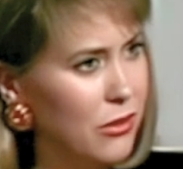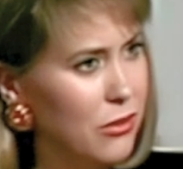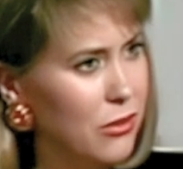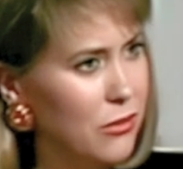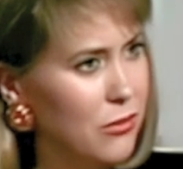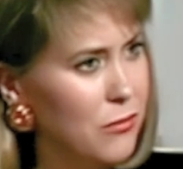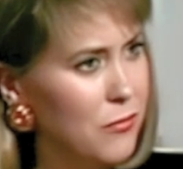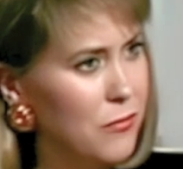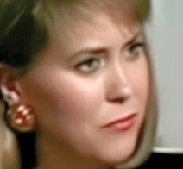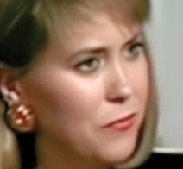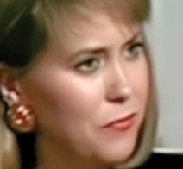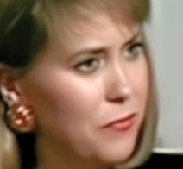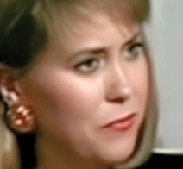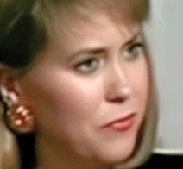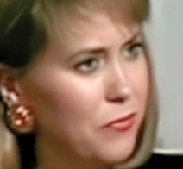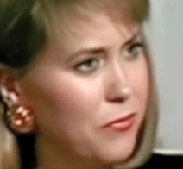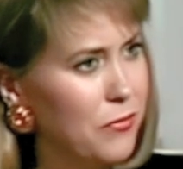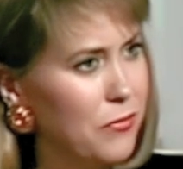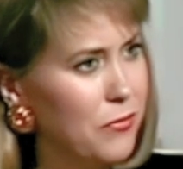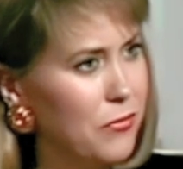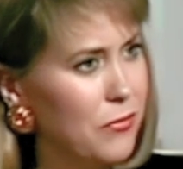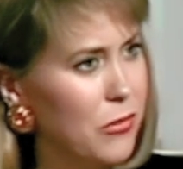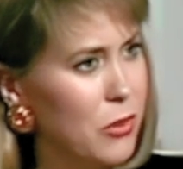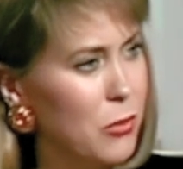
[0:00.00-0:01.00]
arguably,
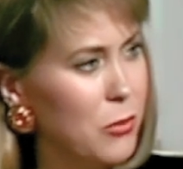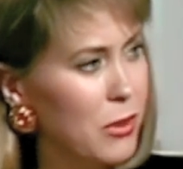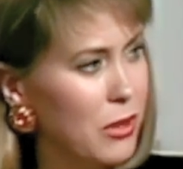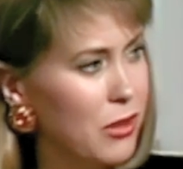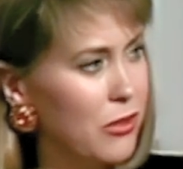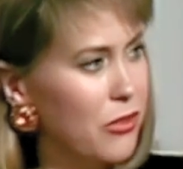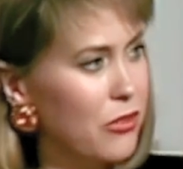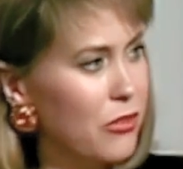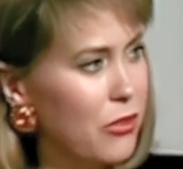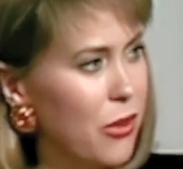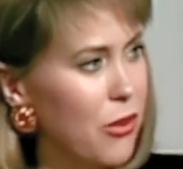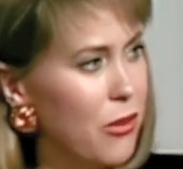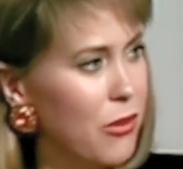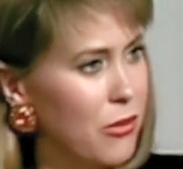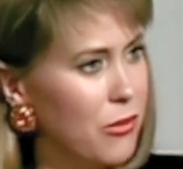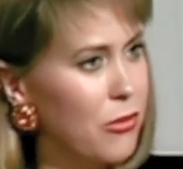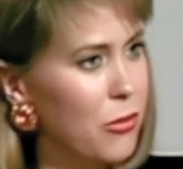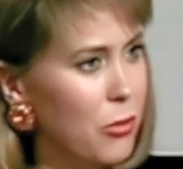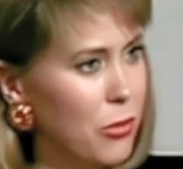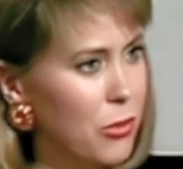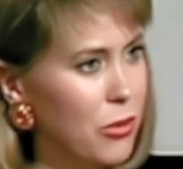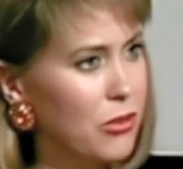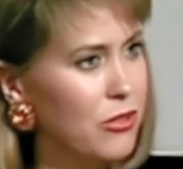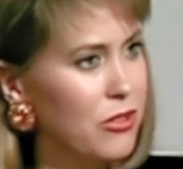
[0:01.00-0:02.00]
and I have seen this in
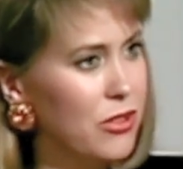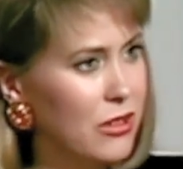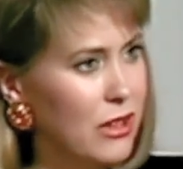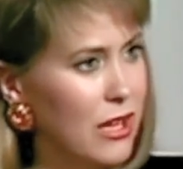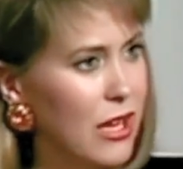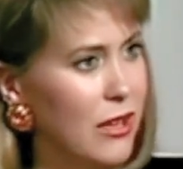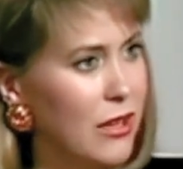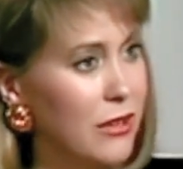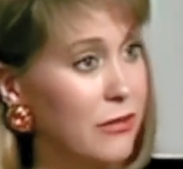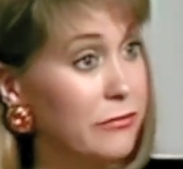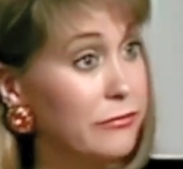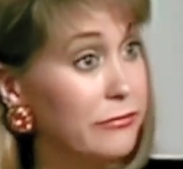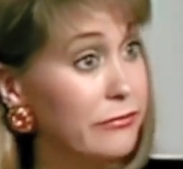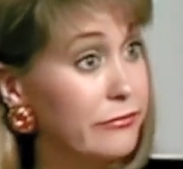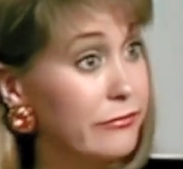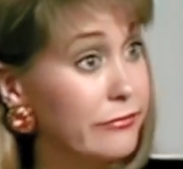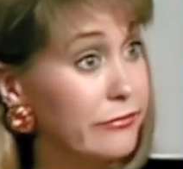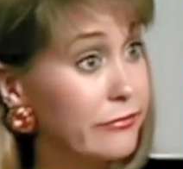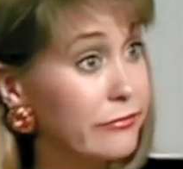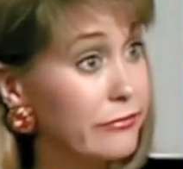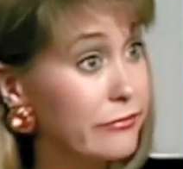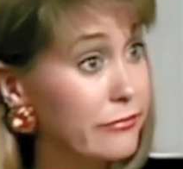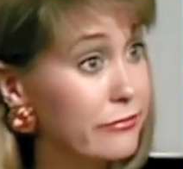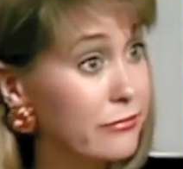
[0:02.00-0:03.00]
print, the
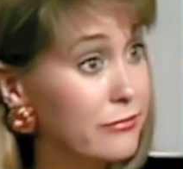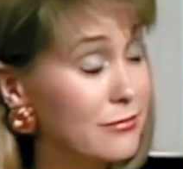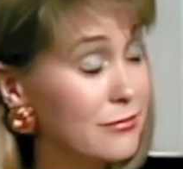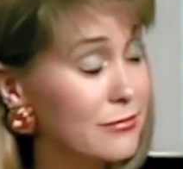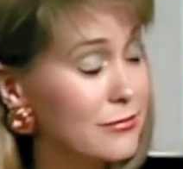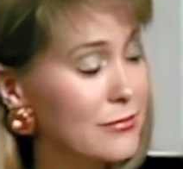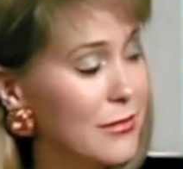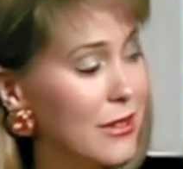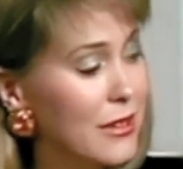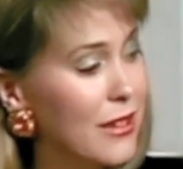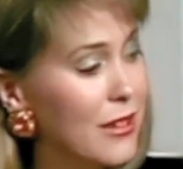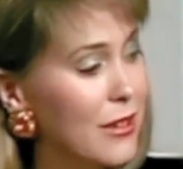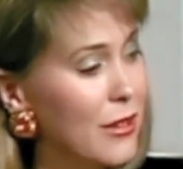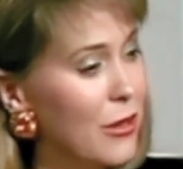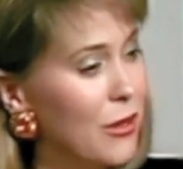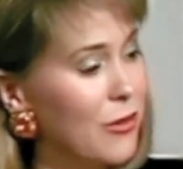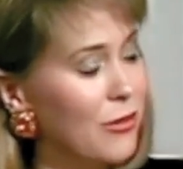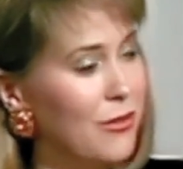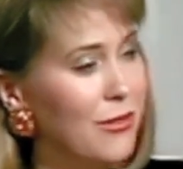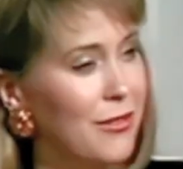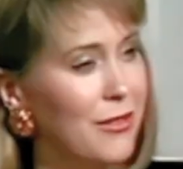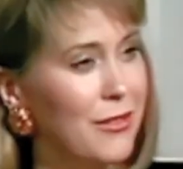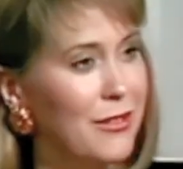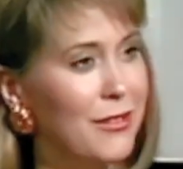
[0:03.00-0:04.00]
biggest star
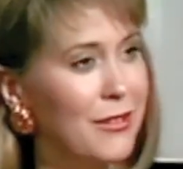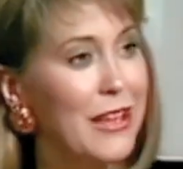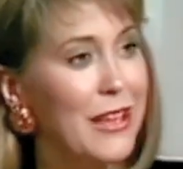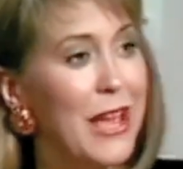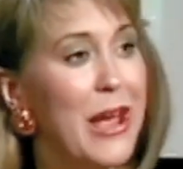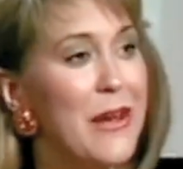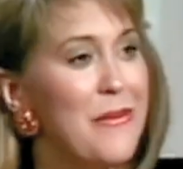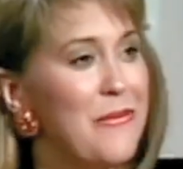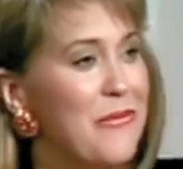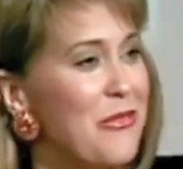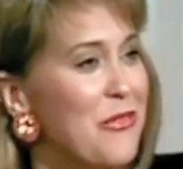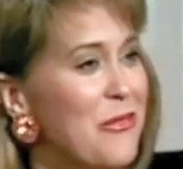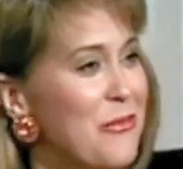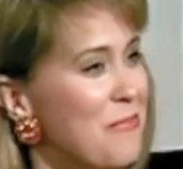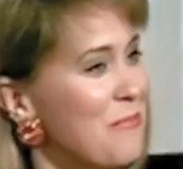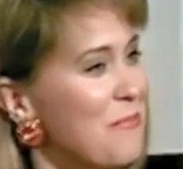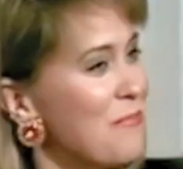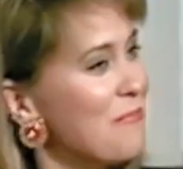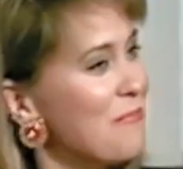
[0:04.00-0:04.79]
in the world today,